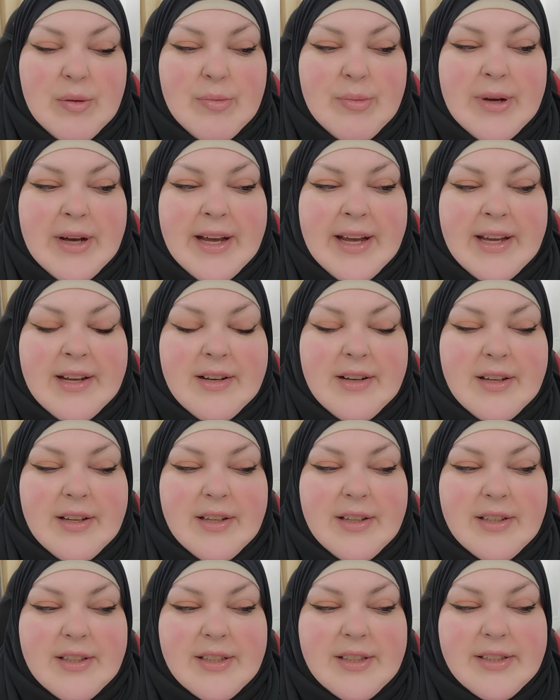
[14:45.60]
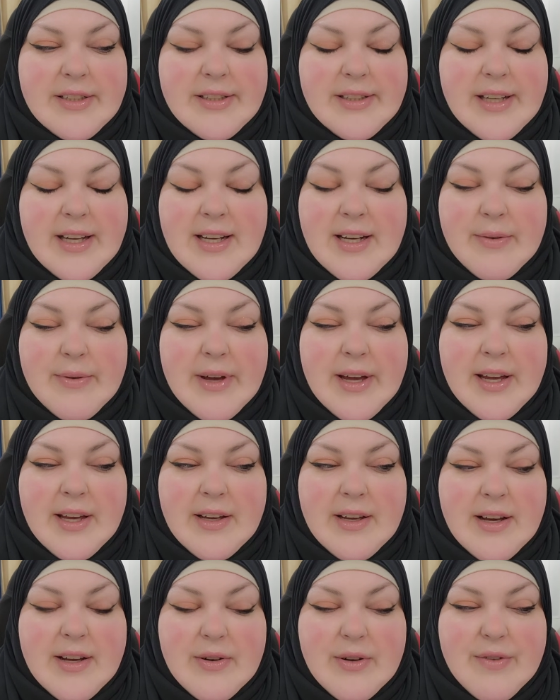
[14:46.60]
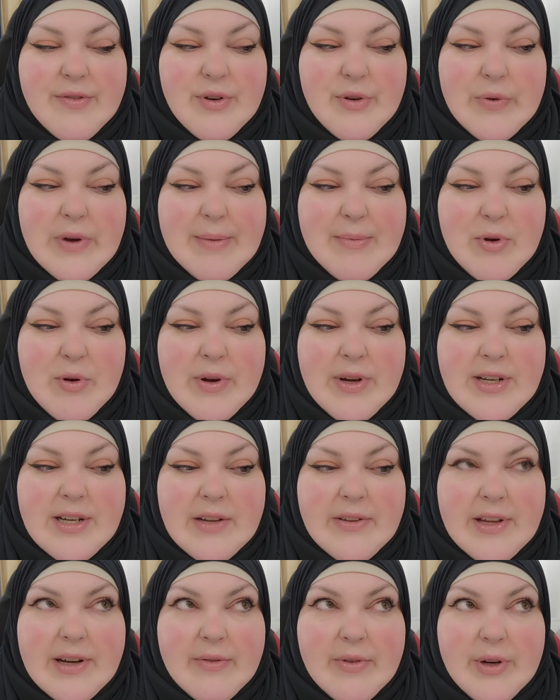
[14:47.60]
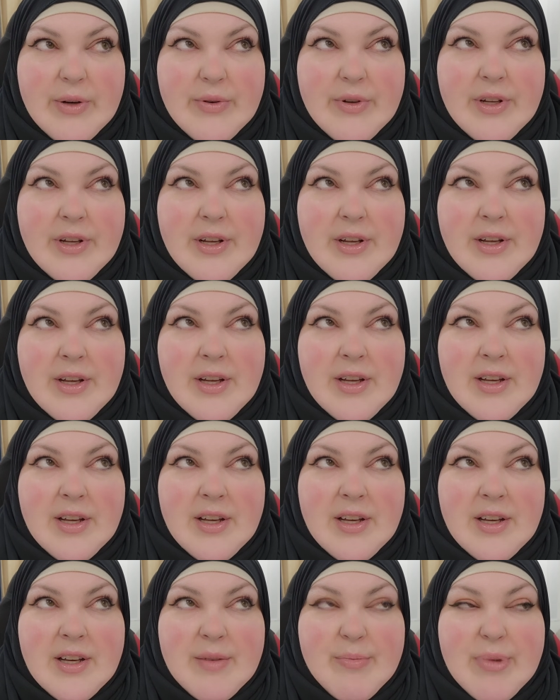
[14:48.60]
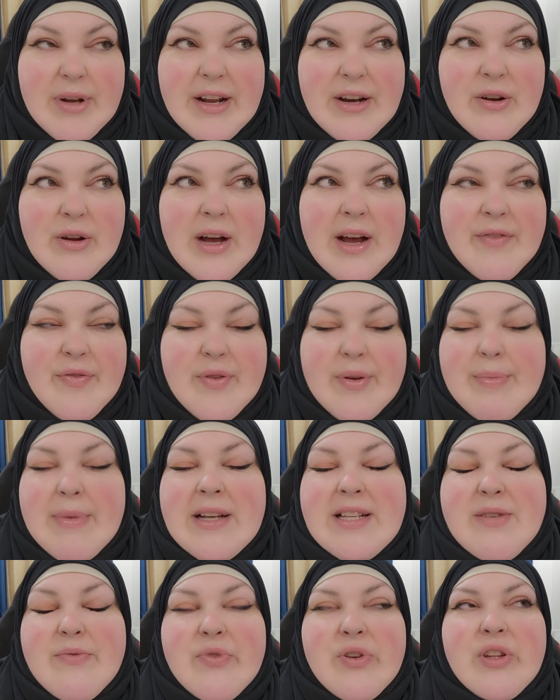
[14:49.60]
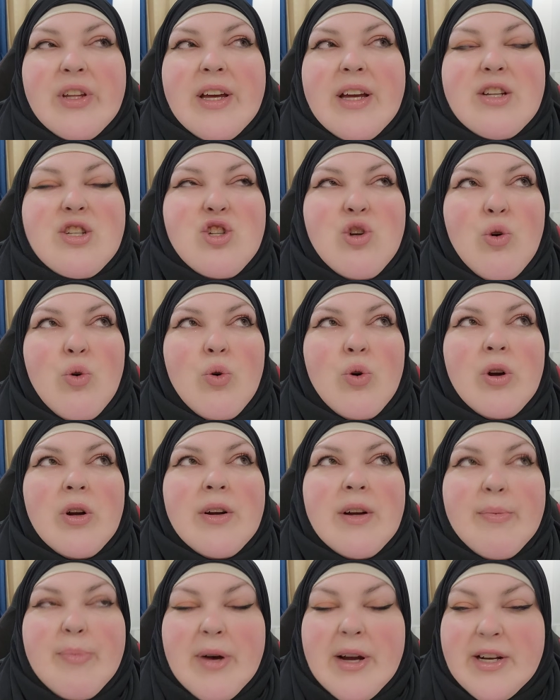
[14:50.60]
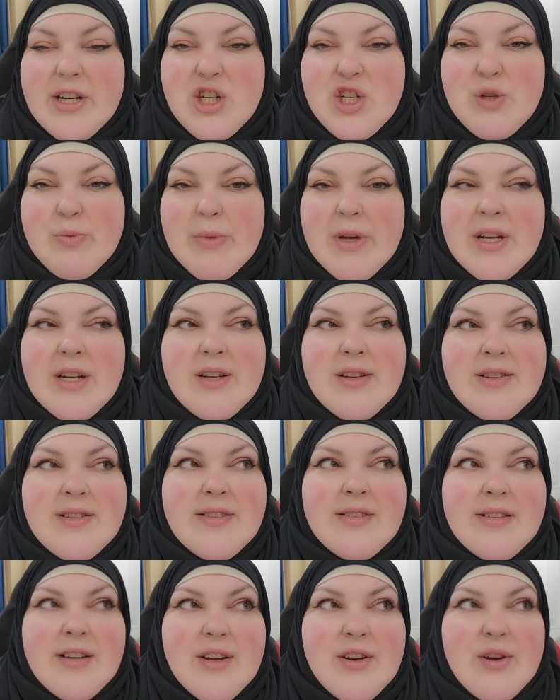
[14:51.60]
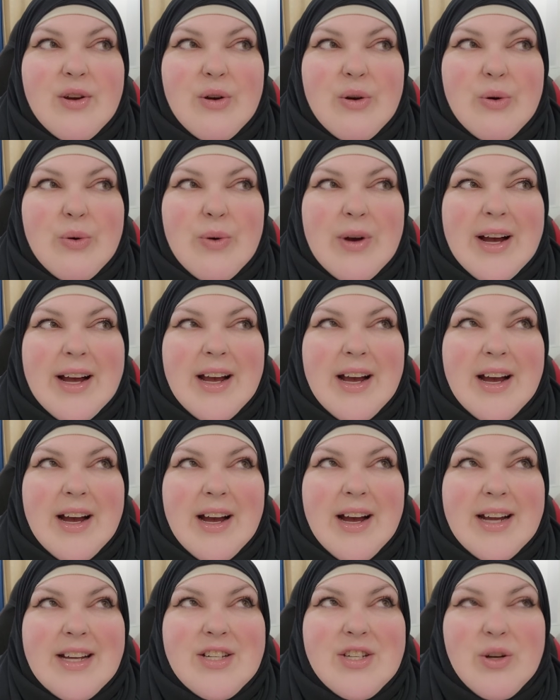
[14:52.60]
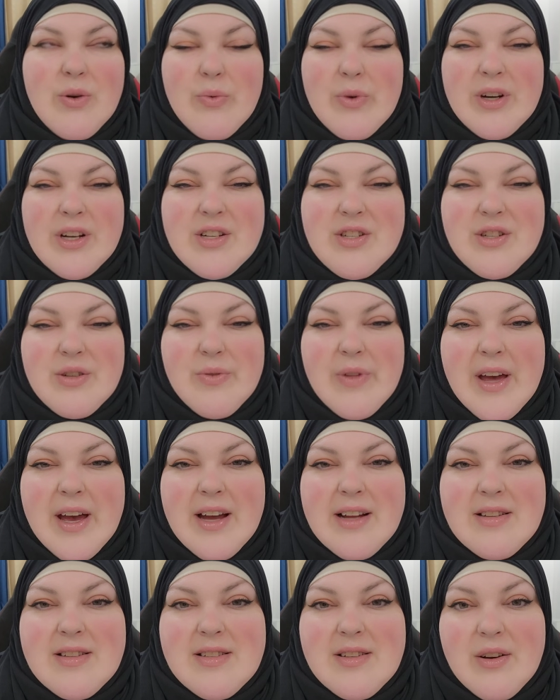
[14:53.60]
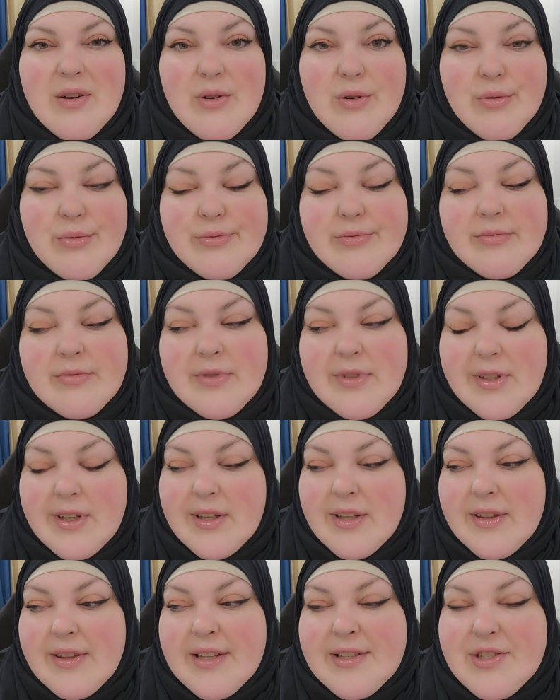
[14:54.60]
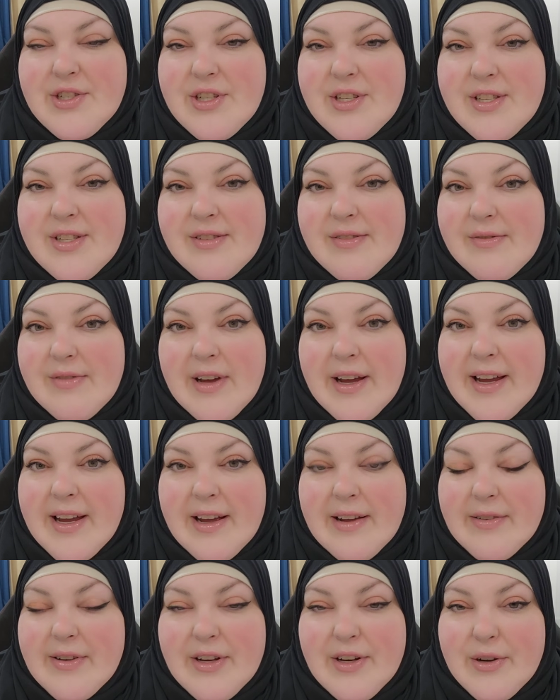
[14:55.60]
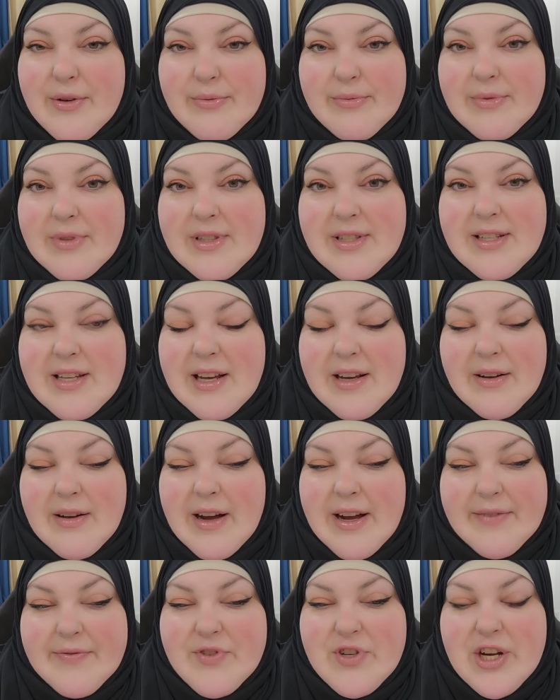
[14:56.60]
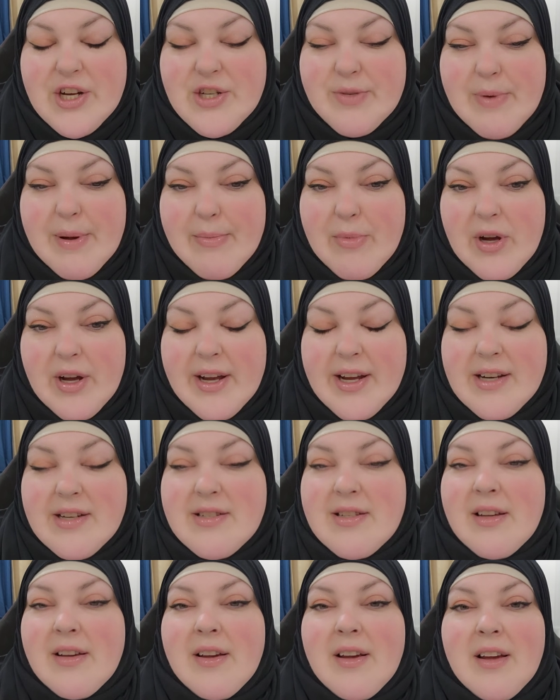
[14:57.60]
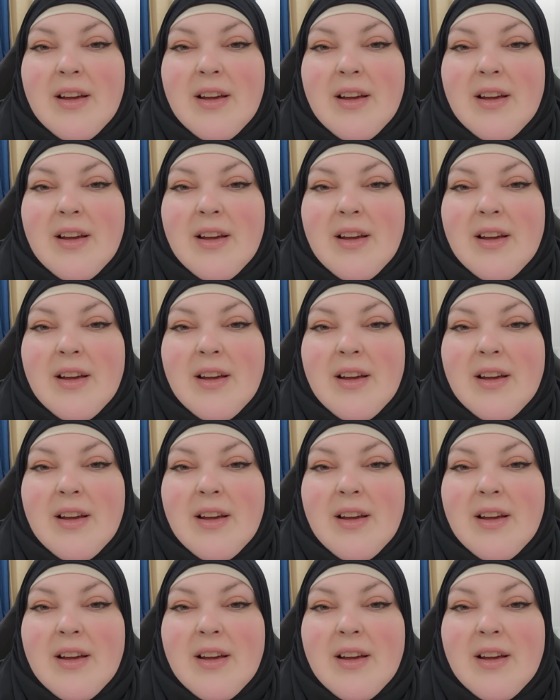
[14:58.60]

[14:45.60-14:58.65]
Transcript: But anyway, I don't even know why I'm going down that road. But I don't, it makes it feel like a chore, a punishment, you know, I don't want to do that. So that's just, I've changed my mind.